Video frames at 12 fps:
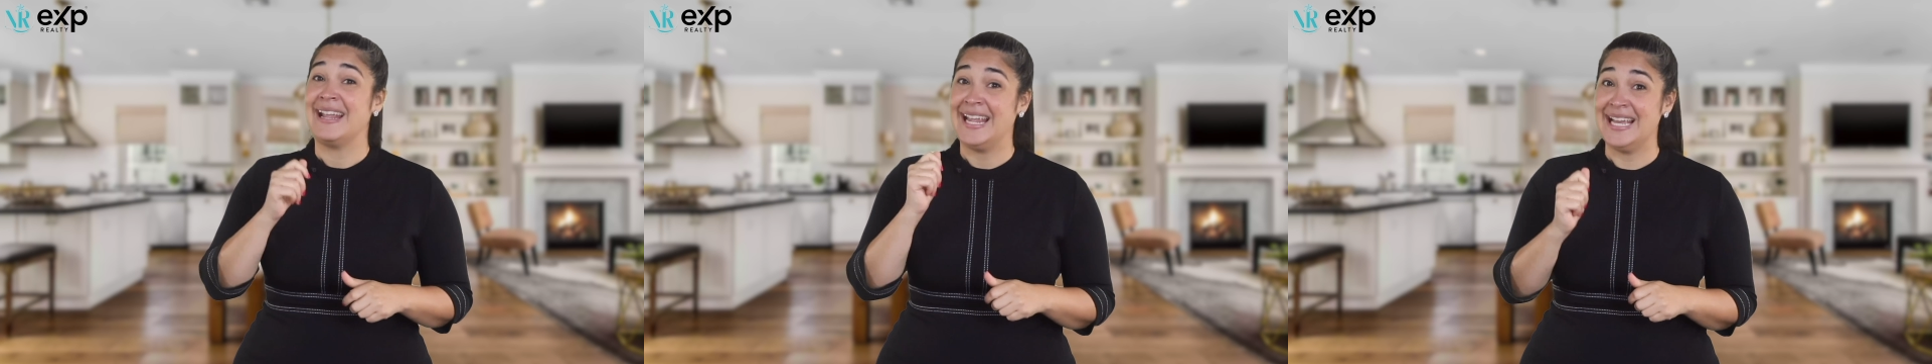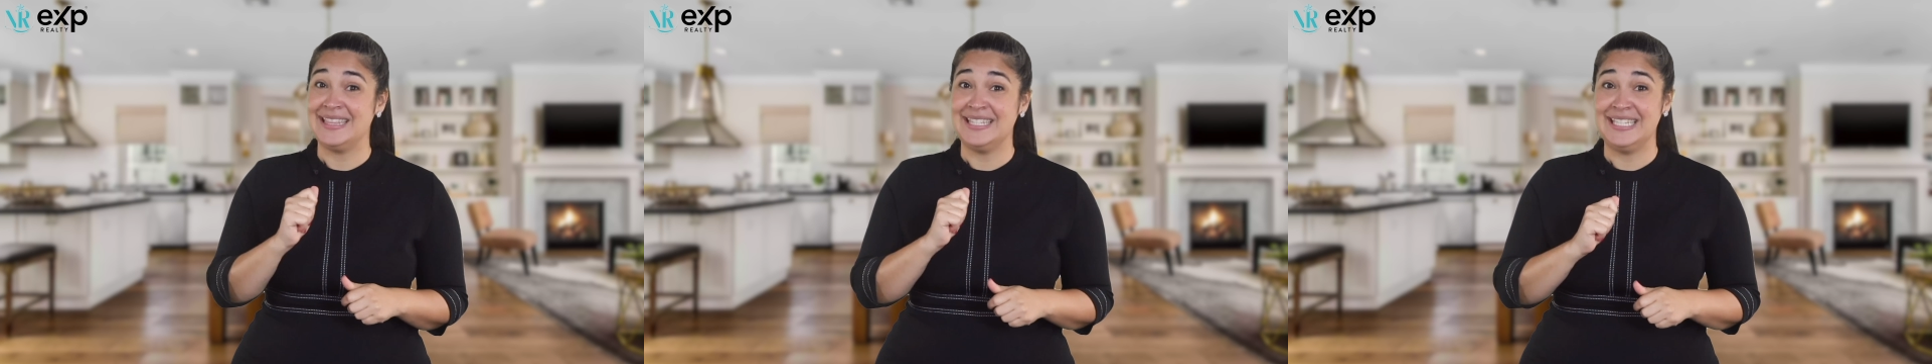
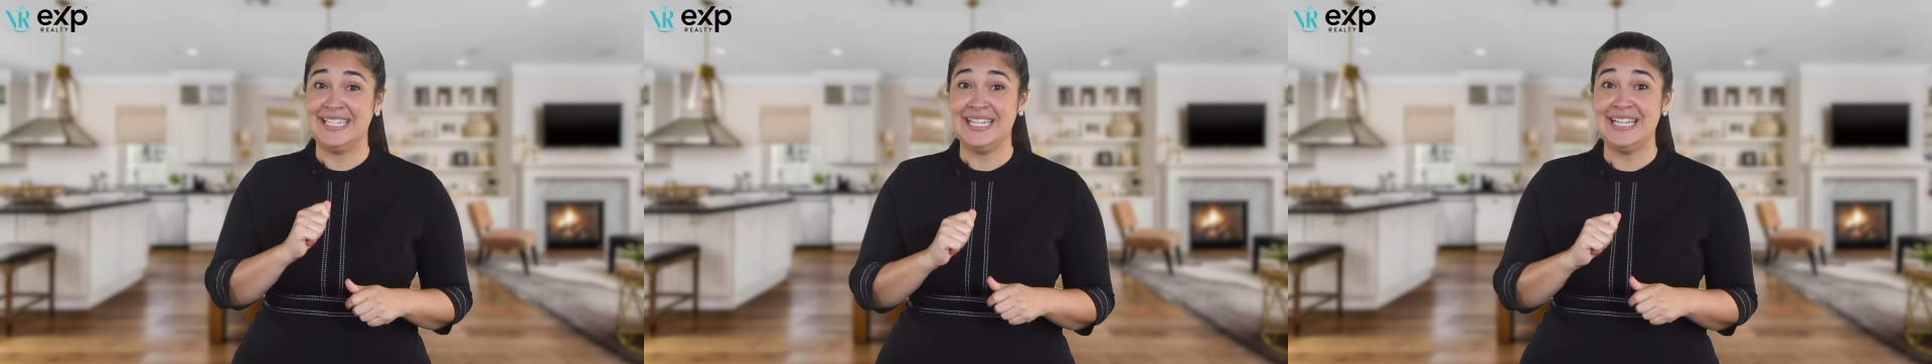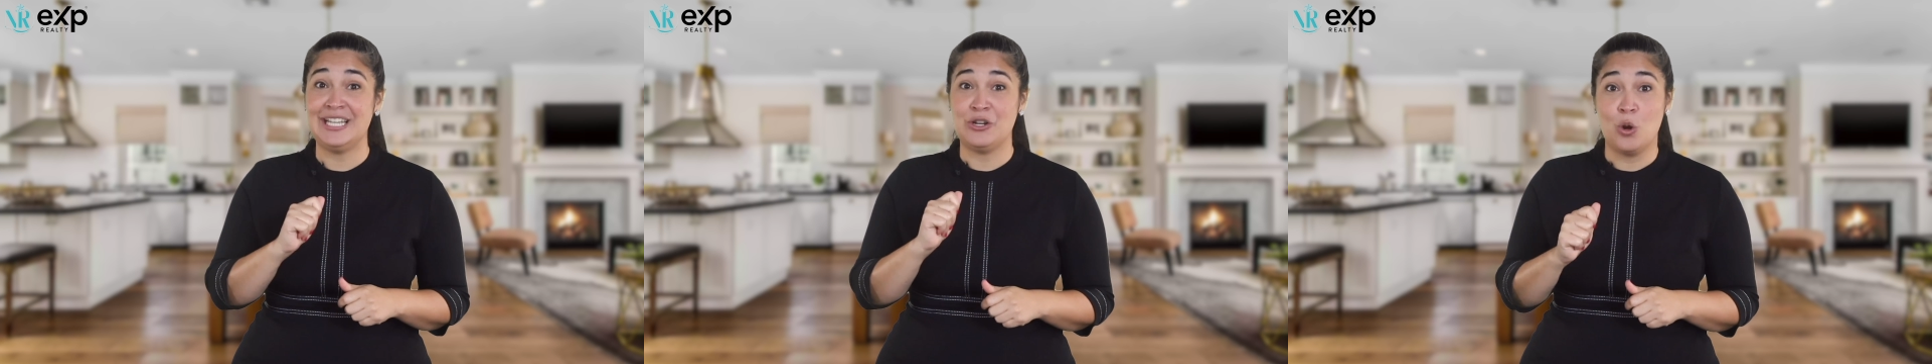get the
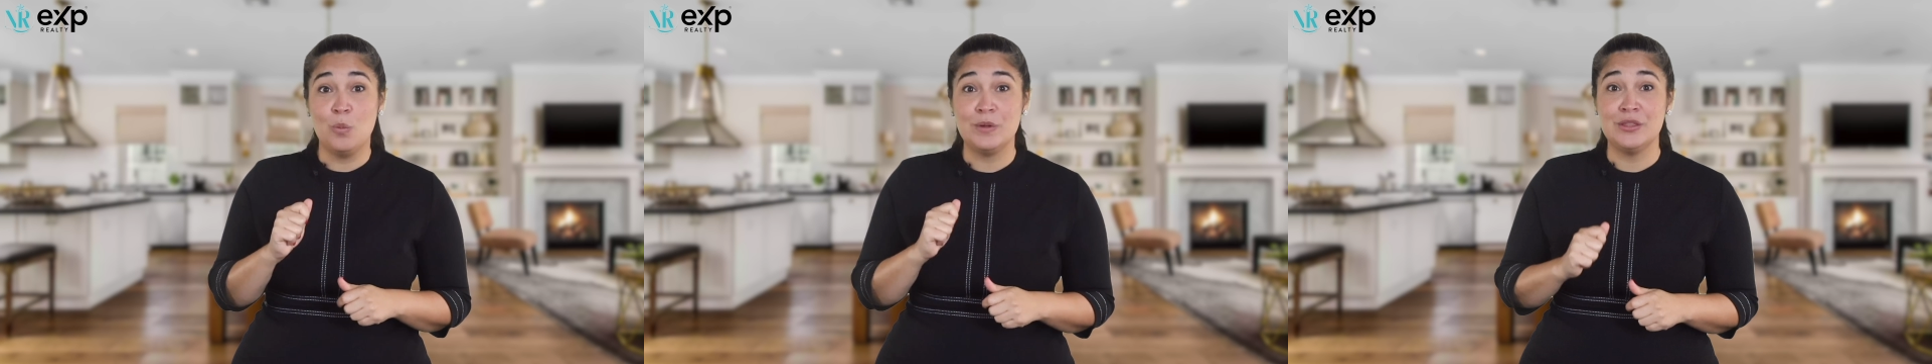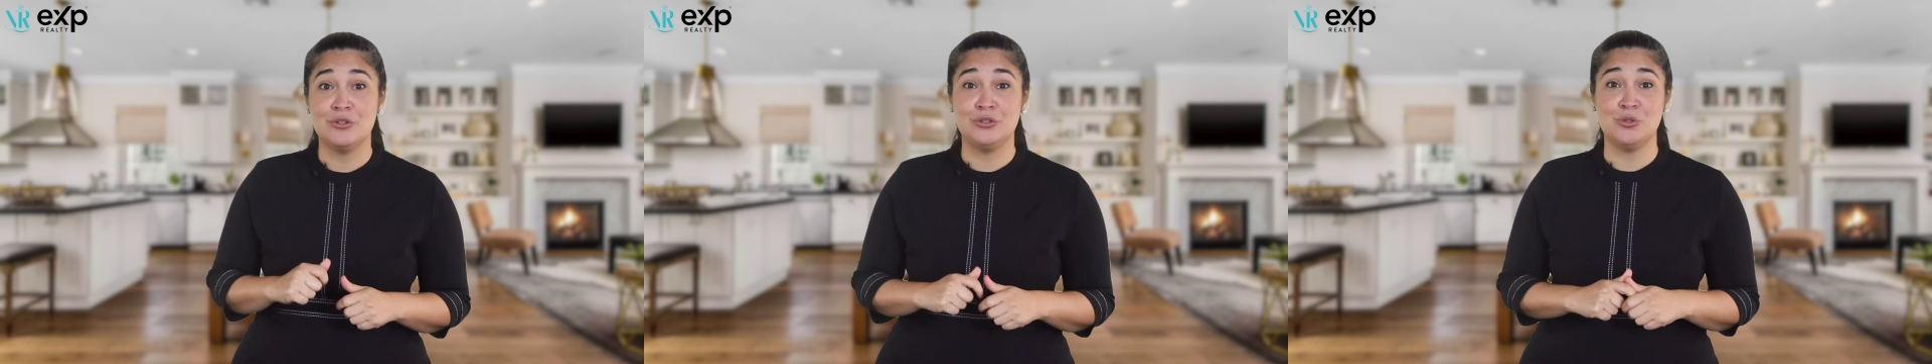key, and
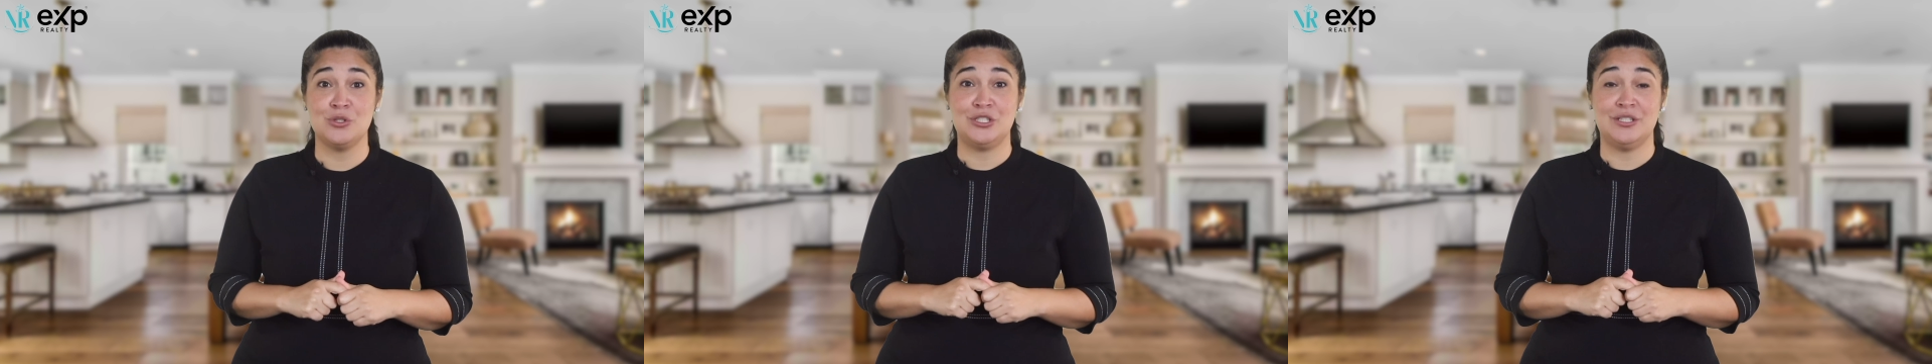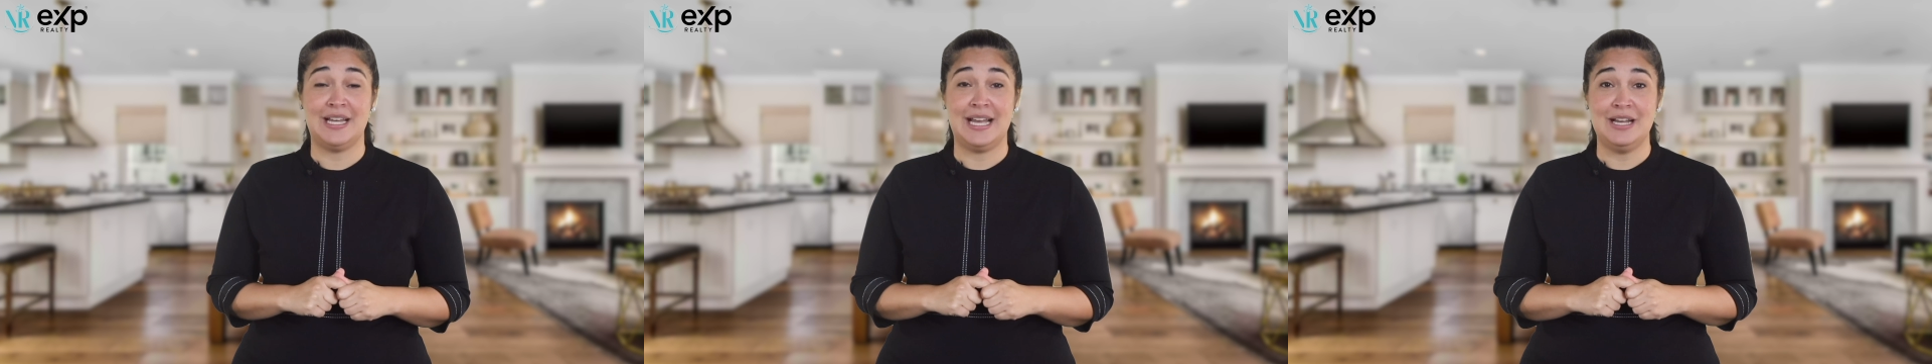open the door
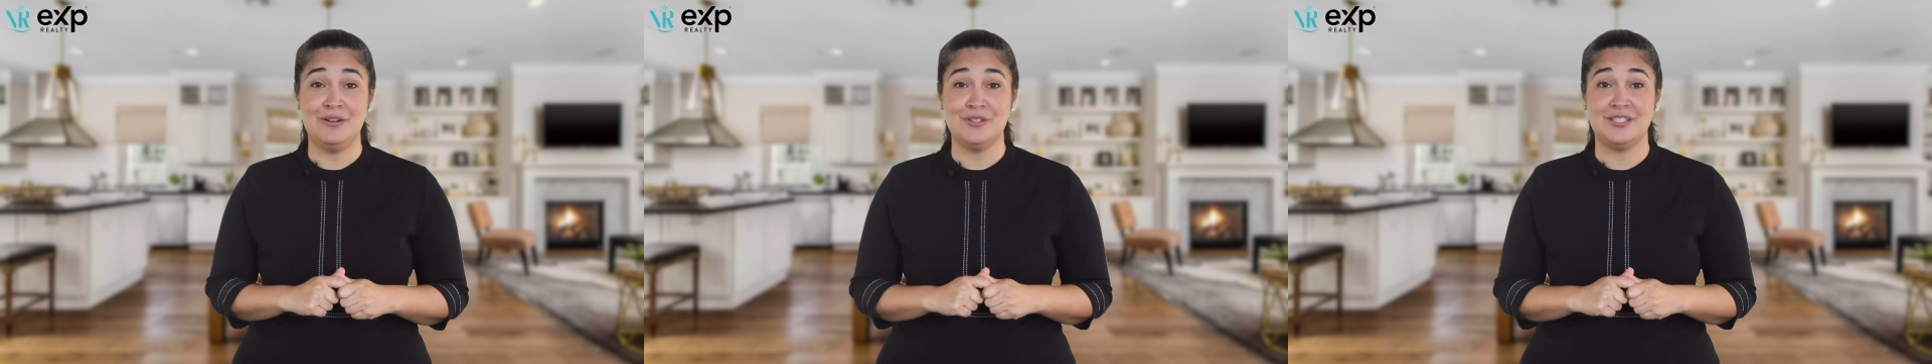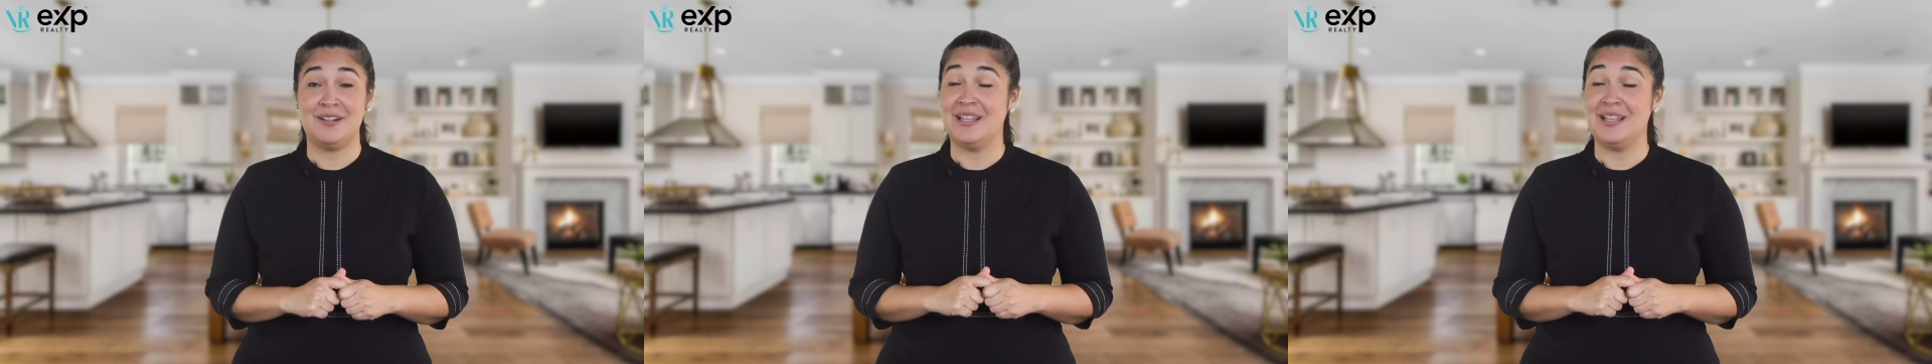to the house,